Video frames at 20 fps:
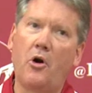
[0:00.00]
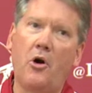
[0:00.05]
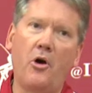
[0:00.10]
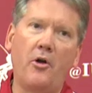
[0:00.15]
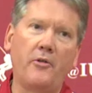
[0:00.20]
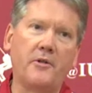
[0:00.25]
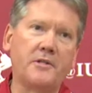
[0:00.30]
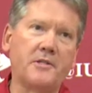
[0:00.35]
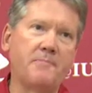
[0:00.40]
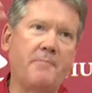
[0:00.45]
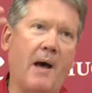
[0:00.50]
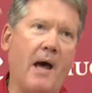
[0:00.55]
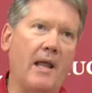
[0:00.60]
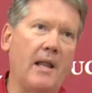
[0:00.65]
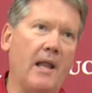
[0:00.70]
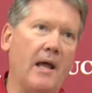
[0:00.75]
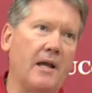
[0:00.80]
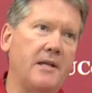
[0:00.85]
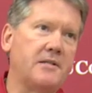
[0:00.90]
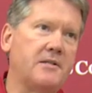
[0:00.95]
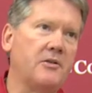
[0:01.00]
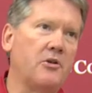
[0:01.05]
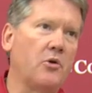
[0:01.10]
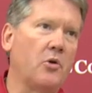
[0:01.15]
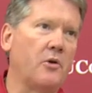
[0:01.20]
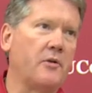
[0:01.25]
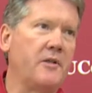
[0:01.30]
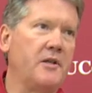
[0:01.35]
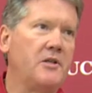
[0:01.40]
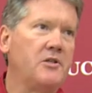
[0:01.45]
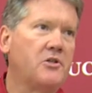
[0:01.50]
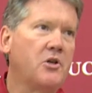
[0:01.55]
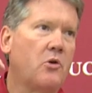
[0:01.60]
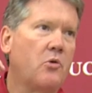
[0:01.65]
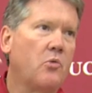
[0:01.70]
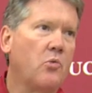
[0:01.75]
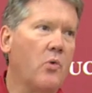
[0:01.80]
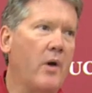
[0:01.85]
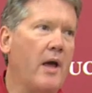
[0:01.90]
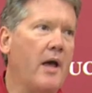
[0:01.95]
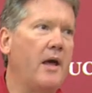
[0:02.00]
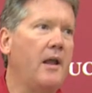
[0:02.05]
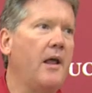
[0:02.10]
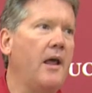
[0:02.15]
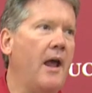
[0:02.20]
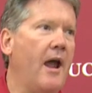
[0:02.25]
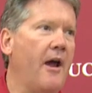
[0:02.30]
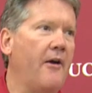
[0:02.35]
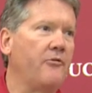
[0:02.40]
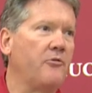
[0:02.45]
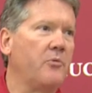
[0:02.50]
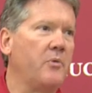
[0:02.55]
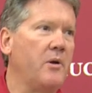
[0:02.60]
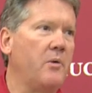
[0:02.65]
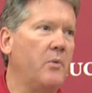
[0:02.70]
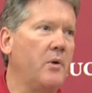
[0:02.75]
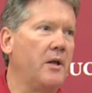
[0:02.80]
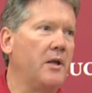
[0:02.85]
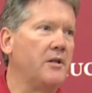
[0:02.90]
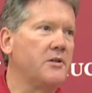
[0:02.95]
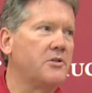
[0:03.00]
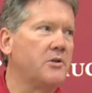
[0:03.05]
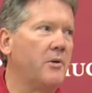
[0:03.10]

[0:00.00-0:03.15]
all the spotlights in the north end zone red after we win.